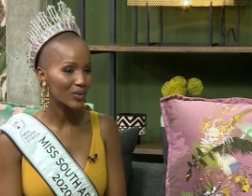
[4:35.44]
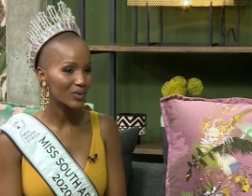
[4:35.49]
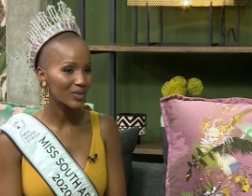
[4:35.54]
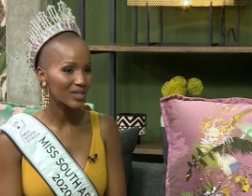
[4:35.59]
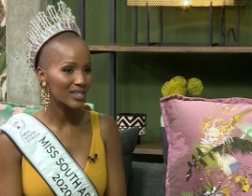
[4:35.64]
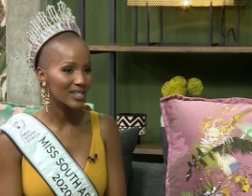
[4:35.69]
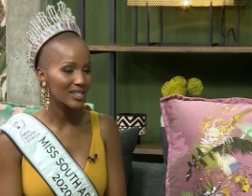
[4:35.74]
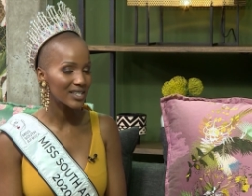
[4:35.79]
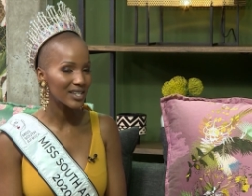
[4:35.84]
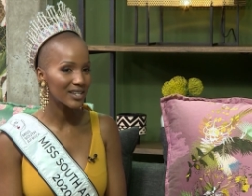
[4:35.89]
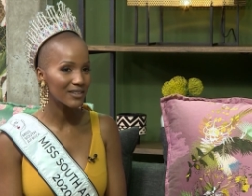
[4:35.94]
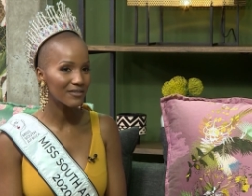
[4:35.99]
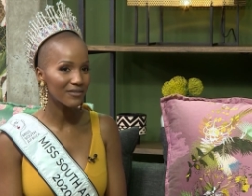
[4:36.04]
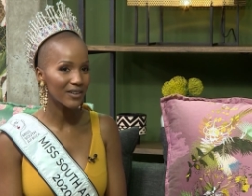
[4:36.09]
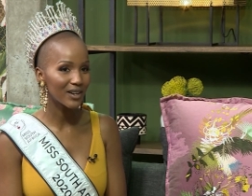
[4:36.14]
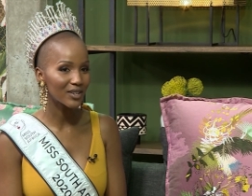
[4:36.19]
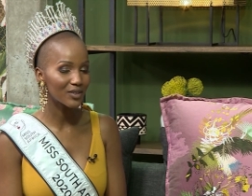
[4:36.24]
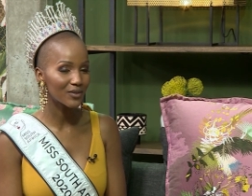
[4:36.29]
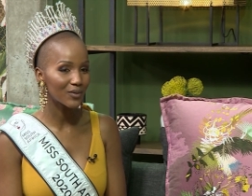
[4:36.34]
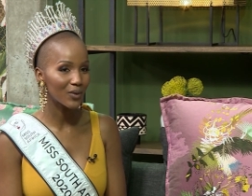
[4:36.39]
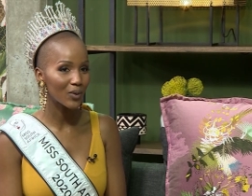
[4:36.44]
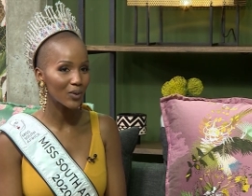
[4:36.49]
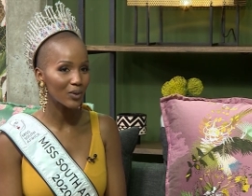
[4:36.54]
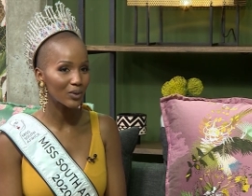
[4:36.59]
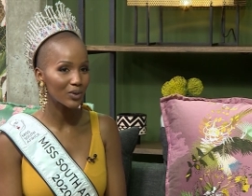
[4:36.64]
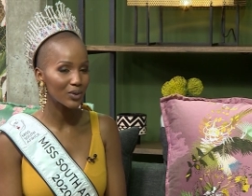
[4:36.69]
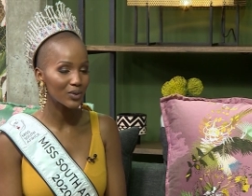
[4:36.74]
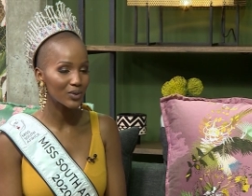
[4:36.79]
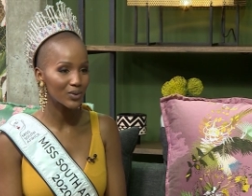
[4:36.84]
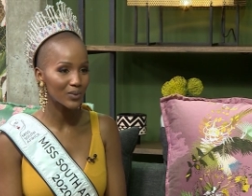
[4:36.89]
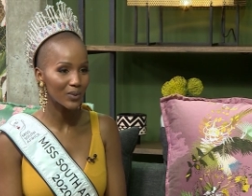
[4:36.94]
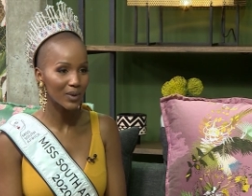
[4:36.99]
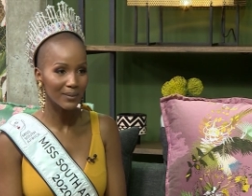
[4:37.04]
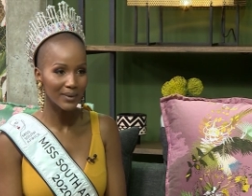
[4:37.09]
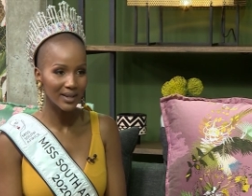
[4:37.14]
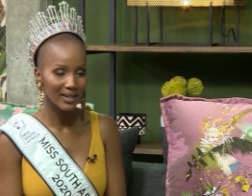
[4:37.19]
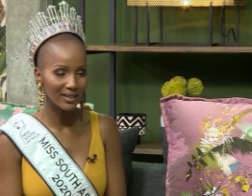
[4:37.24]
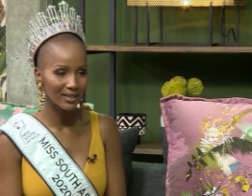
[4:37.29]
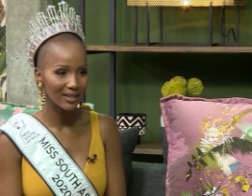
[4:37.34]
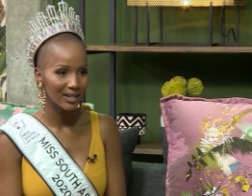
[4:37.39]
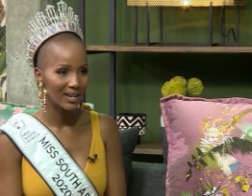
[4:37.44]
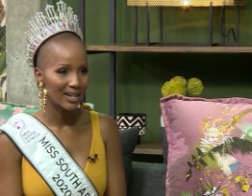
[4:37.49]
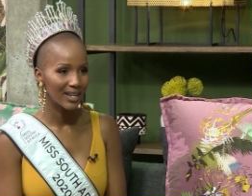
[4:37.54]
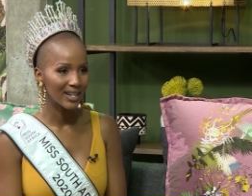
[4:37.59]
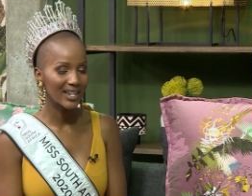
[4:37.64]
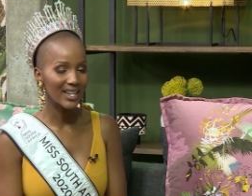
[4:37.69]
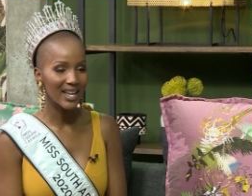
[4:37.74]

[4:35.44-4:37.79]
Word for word: So sitting in front of all those women,